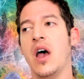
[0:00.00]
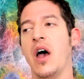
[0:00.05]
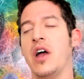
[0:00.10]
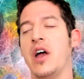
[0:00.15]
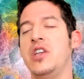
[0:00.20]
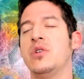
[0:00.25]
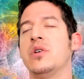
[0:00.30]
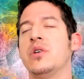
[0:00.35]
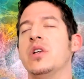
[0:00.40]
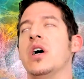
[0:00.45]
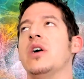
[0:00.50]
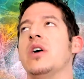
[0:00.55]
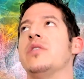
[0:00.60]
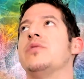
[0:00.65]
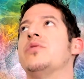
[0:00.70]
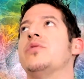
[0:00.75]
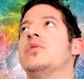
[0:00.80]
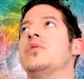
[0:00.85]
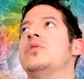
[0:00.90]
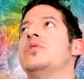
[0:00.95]
and you can
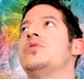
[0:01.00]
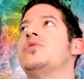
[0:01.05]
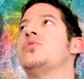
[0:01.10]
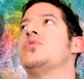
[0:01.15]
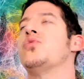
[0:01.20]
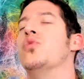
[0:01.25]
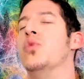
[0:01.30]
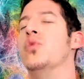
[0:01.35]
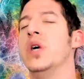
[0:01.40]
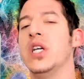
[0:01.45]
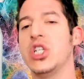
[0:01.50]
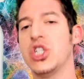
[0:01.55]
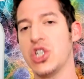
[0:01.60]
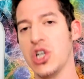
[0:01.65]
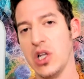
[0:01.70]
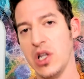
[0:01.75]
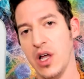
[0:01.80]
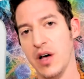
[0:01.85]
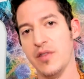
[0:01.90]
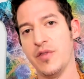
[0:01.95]
have just
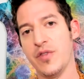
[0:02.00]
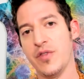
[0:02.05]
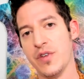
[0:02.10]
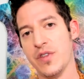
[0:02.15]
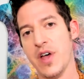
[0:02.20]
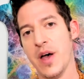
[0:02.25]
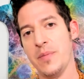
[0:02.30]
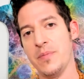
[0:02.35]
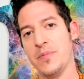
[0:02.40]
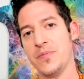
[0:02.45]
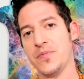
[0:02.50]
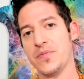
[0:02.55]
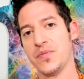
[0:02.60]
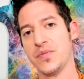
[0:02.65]
rich love for them,